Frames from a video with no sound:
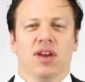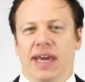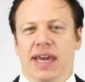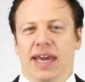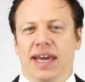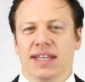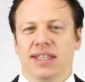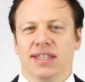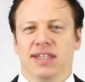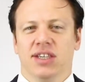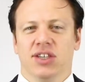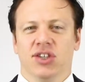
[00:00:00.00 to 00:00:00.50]

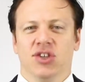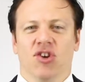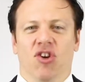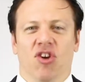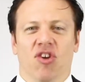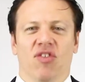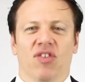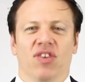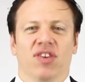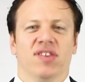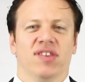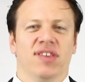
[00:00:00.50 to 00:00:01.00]
It's a
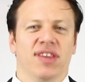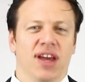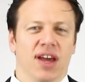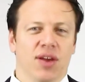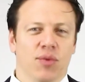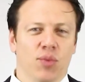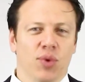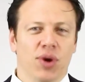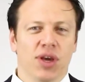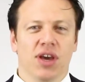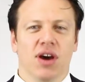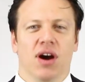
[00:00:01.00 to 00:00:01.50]
service
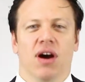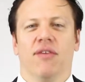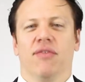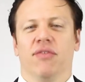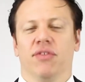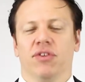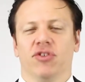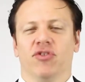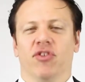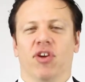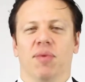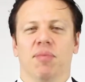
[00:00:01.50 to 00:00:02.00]
that we
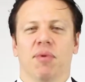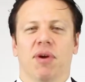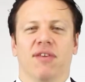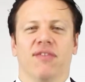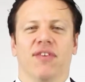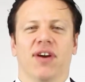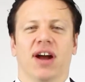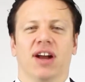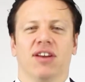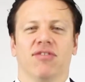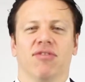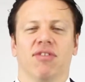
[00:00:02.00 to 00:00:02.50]
offer, Trademark
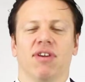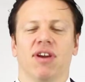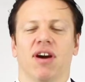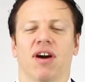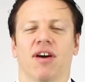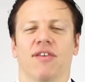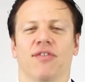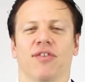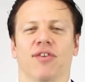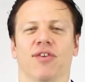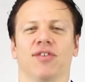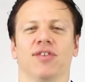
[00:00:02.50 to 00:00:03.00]
Factory
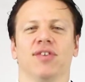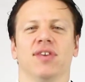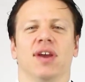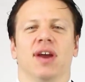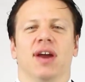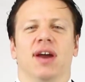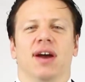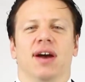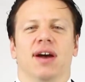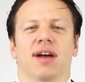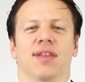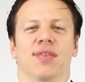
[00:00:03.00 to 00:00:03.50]
offers,
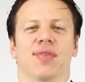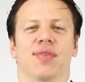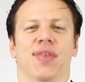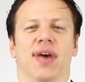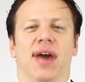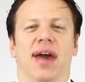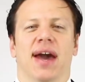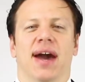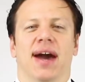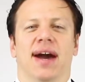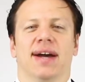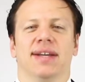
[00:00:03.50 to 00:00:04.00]

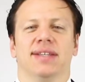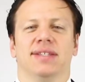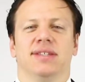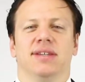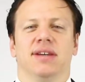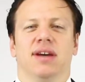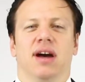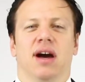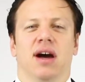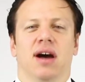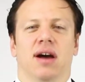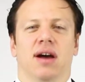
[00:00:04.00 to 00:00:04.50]
that